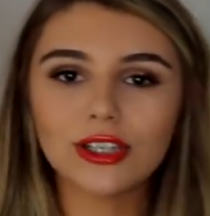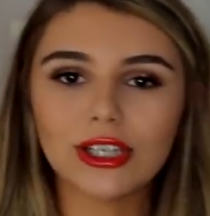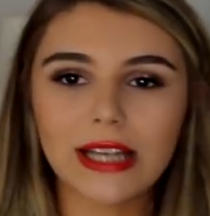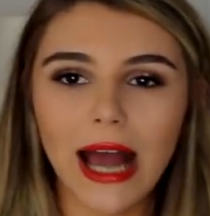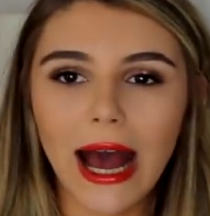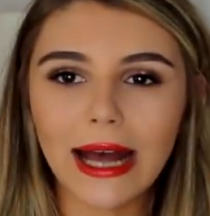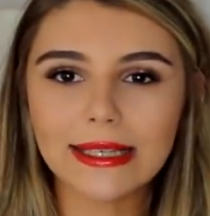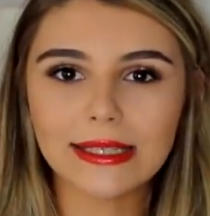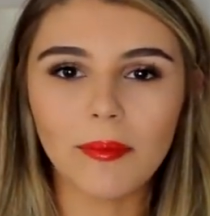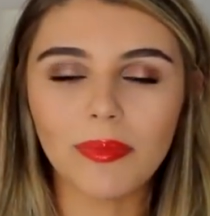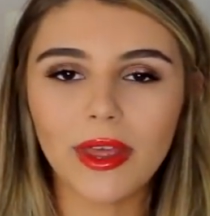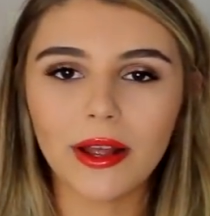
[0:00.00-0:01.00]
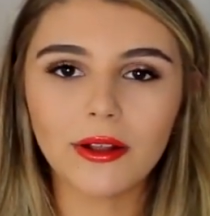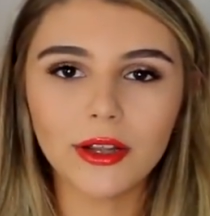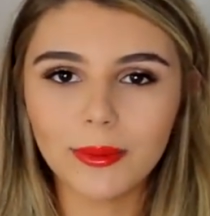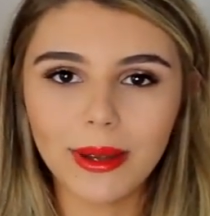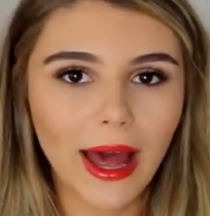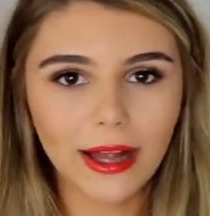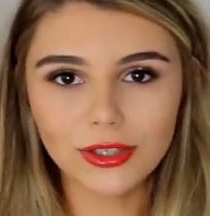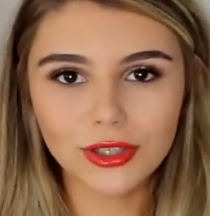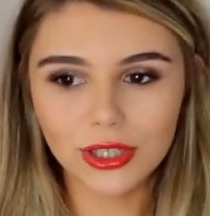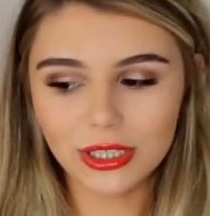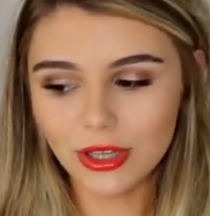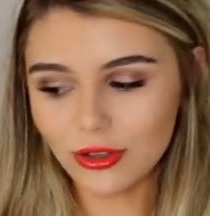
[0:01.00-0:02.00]
it just adds something a little bit
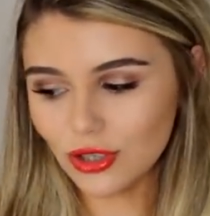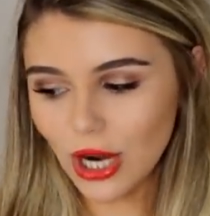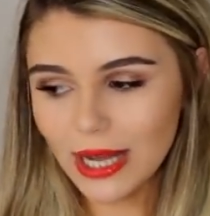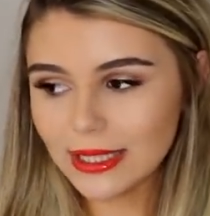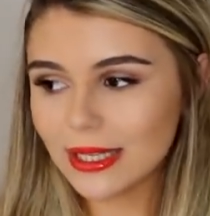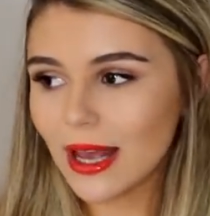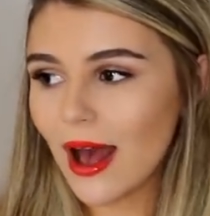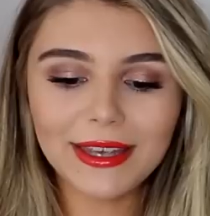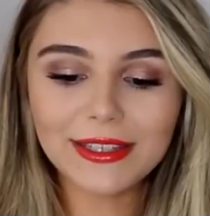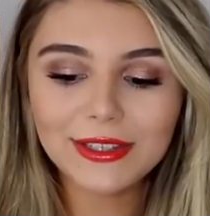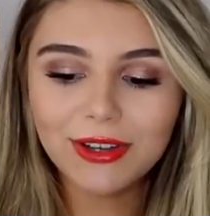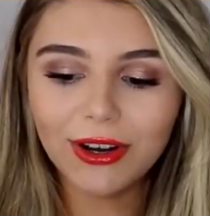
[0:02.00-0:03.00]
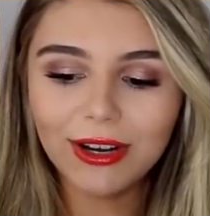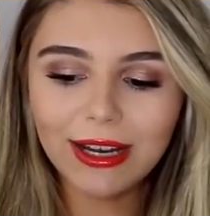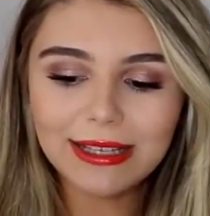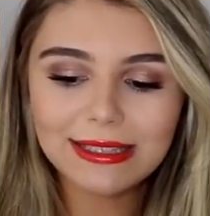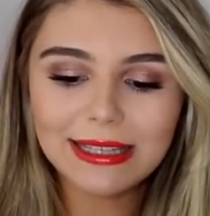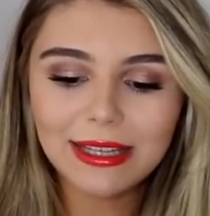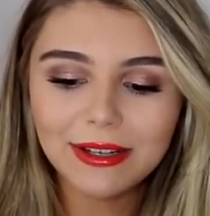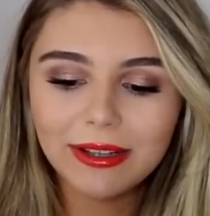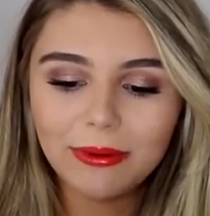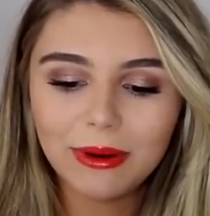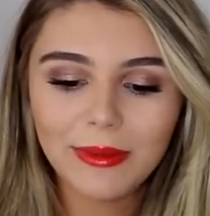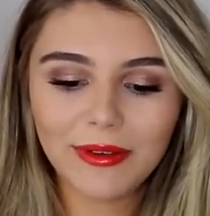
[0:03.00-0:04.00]
extra to the dress. This skirt is
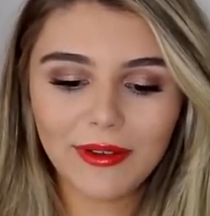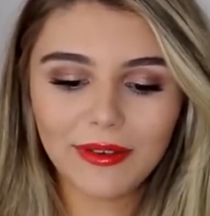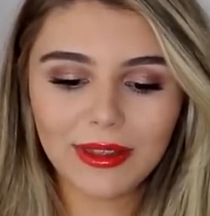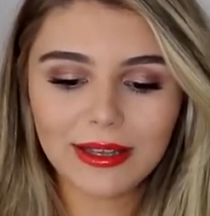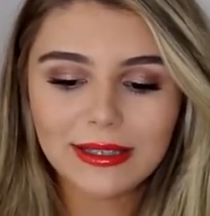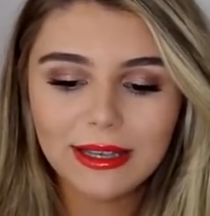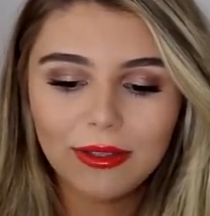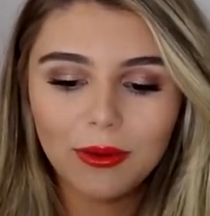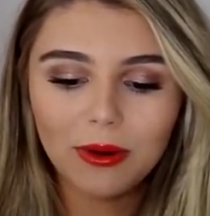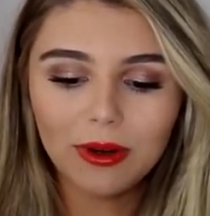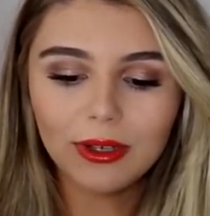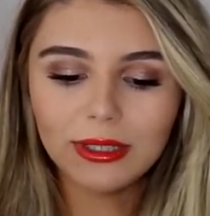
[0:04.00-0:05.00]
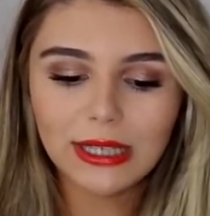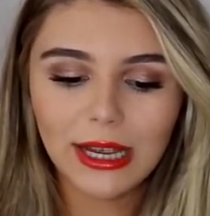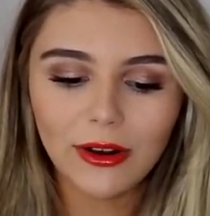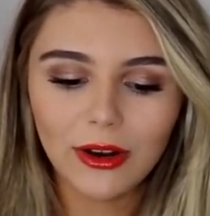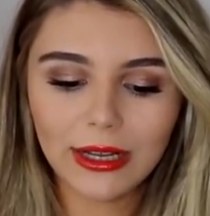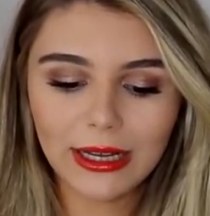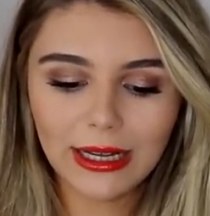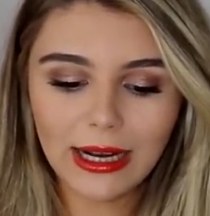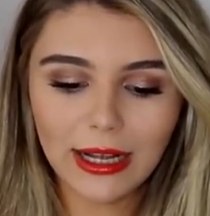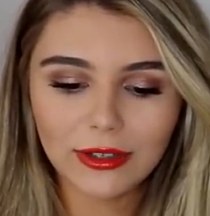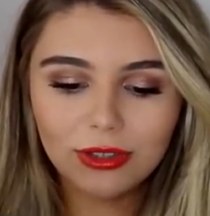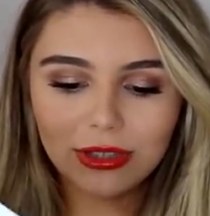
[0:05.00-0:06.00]
literally one of my favorite things in the world. I got it in an
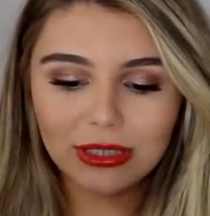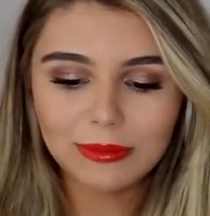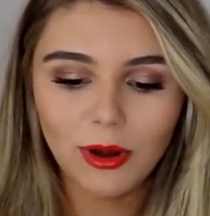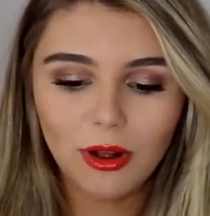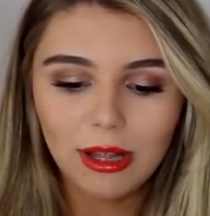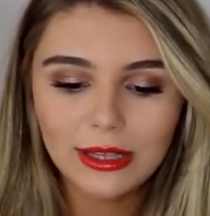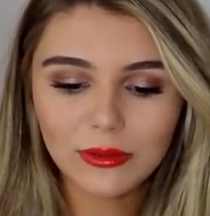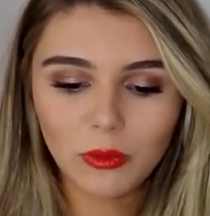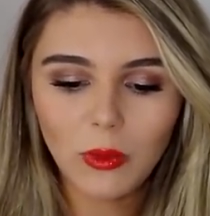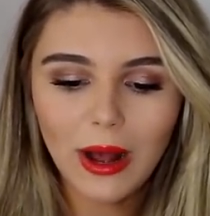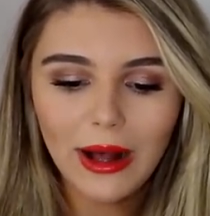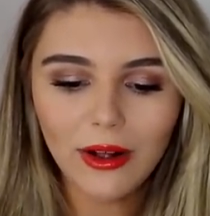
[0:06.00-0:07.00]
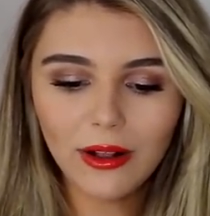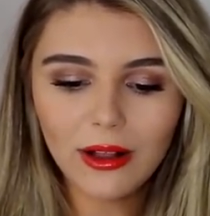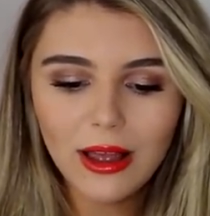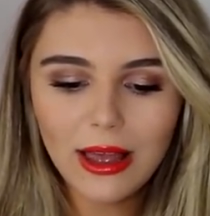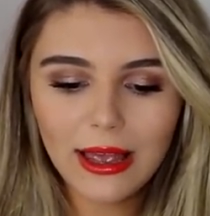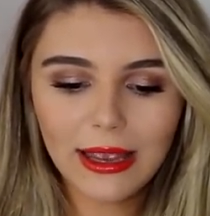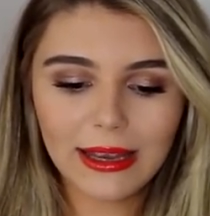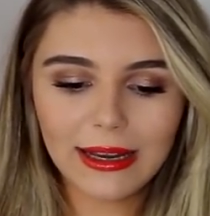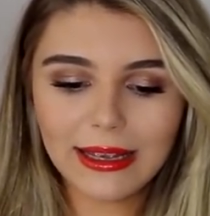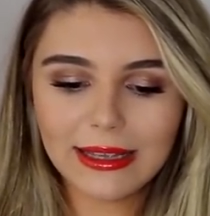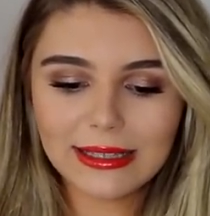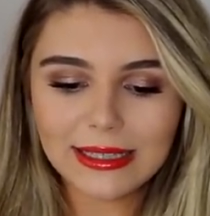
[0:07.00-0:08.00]
extra small as well.
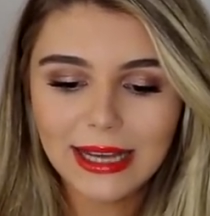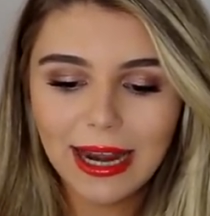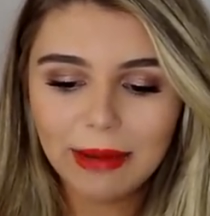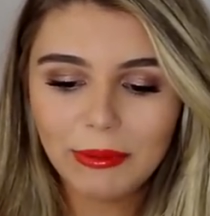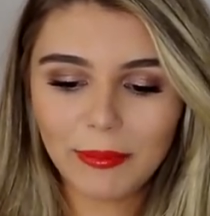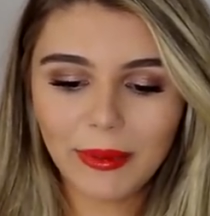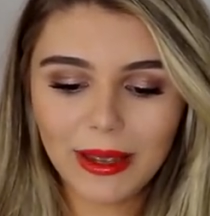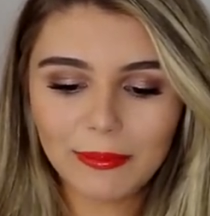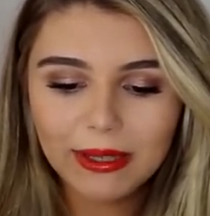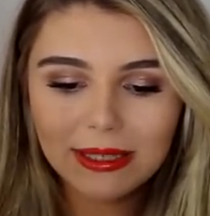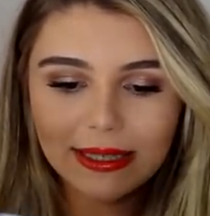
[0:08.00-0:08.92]
It is a tiny bit big, but